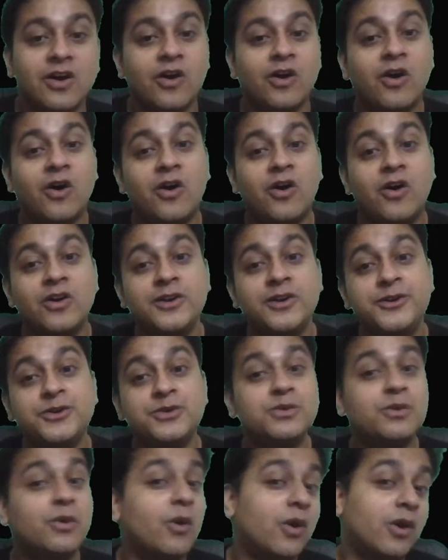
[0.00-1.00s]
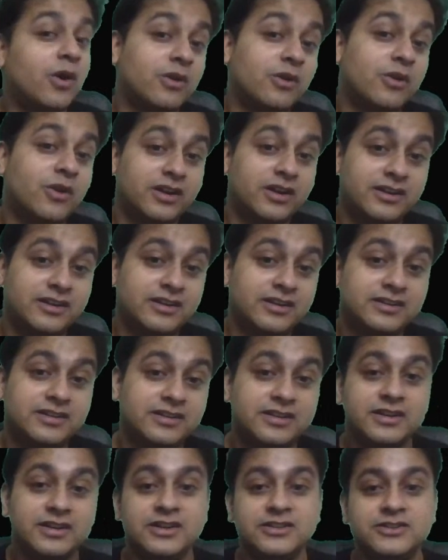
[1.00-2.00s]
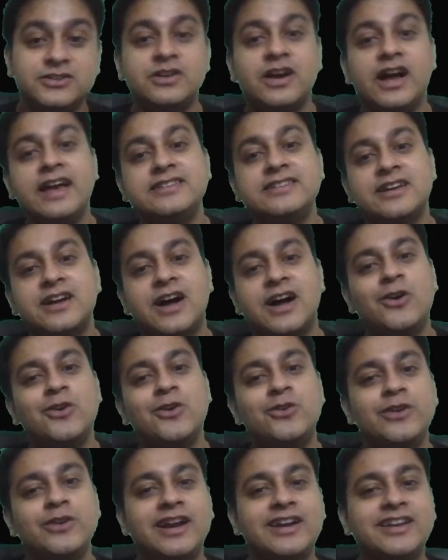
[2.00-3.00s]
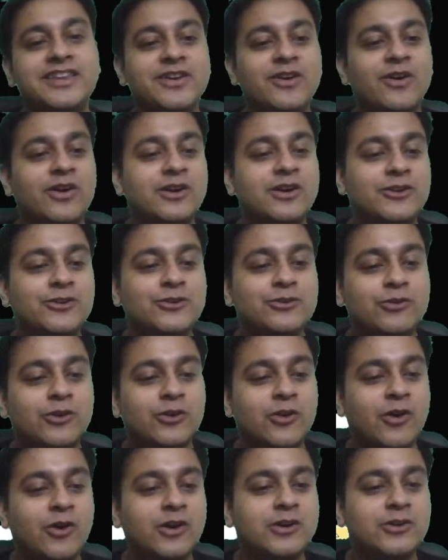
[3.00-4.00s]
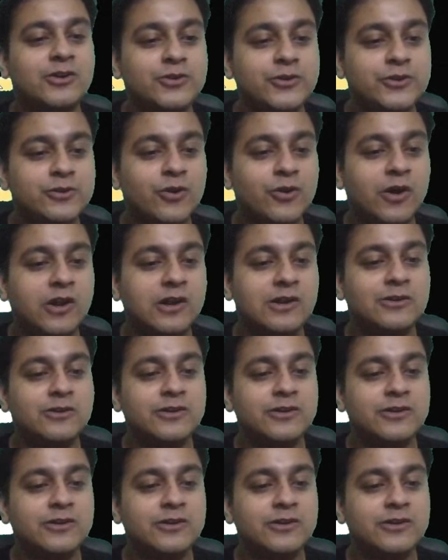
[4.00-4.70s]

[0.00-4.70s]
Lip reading: onto or not. So guys, how to get the onto? For onto, you all know